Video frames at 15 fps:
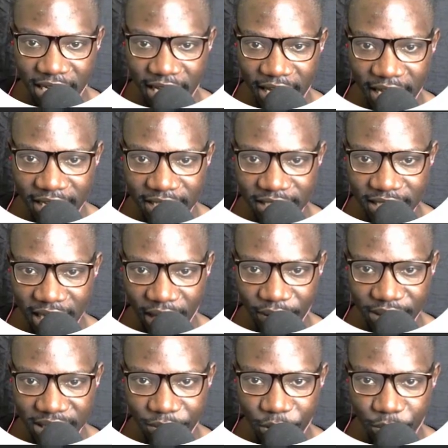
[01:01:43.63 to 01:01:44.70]
and our
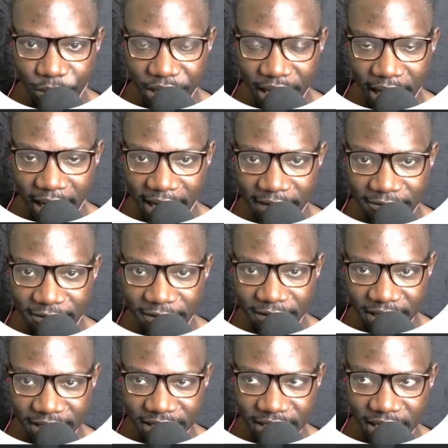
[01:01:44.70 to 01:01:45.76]
WP archive
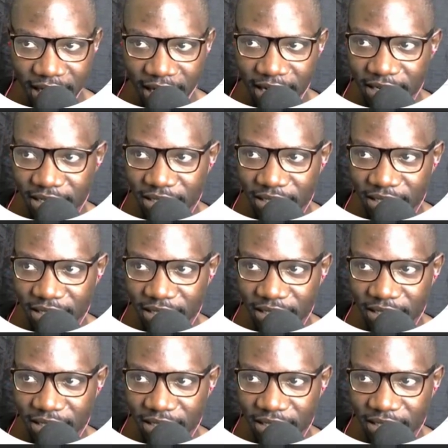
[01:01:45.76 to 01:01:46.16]
is here.